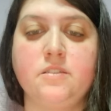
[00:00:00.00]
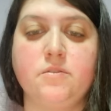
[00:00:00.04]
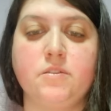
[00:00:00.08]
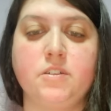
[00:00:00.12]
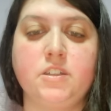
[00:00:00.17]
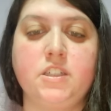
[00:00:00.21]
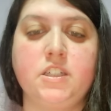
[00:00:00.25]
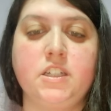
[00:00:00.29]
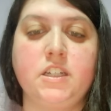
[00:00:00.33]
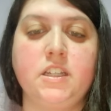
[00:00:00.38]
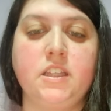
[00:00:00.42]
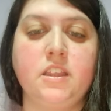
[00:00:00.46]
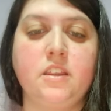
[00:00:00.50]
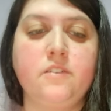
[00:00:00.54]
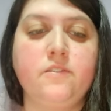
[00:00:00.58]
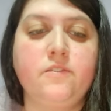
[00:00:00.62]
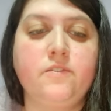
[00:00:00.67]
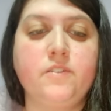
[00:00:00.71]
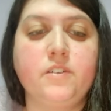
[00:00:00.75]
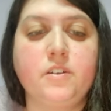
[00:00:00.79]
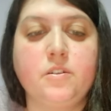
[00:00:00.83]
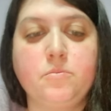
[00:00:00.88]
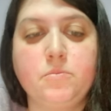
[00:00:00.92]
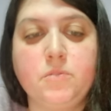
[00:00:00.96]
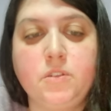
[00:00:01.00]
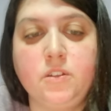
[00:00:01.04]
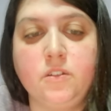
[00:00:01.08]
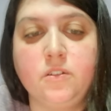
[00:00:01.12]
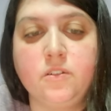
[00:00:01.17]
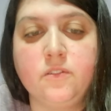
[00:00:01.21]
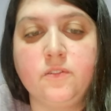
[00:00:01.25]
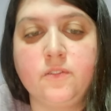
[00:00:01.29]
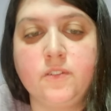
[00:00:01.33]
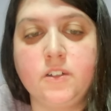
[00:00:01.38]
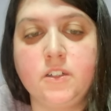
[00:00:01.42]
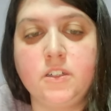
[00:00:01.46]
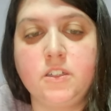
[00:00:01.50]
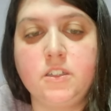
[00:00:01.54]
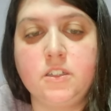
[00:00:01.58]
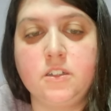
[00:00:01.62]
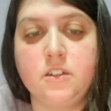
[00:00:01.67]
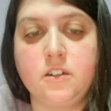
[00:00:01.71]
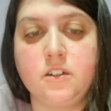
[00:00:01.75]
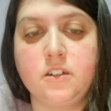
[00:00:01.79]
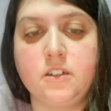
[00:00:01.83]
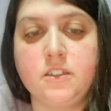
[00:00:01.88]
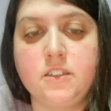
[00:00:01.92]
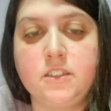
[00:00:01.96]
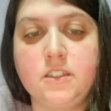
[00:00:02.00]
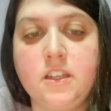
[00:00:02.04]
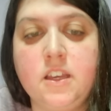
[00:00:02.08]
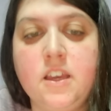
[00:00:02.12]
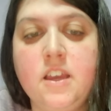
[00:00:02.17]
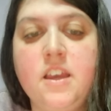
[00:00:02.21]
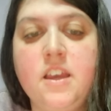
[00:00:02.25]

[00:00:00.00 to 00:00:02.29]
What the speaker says: which in the film's universe stars